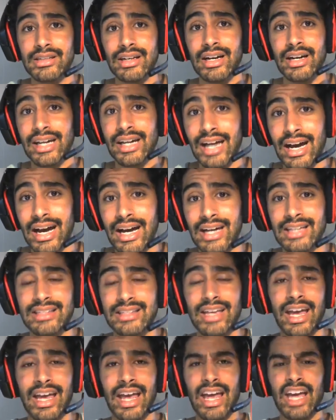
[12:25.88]

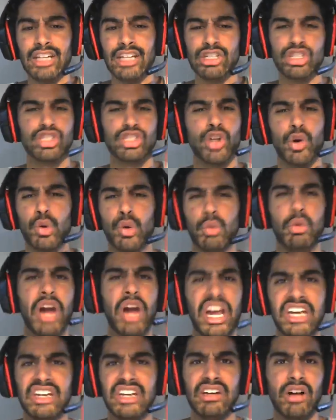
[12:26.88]
guides and just start
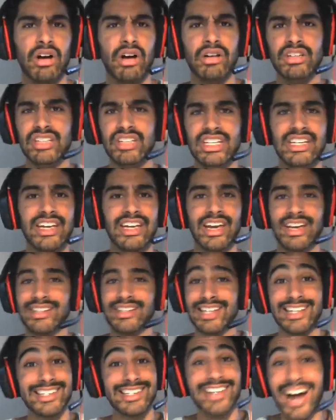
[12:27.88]
wrecking on
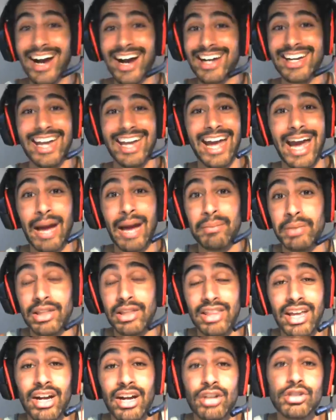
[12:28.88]
DKs. It's not going to happen.
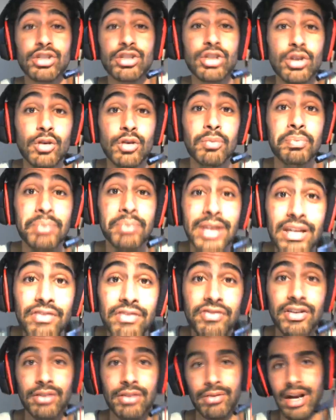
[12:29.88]
They are too
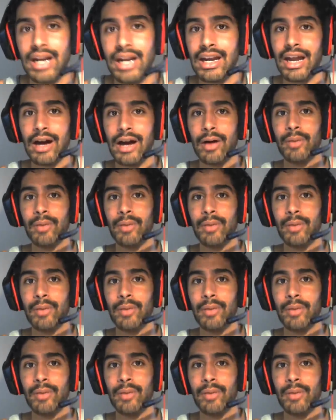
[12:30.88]
beefy right now.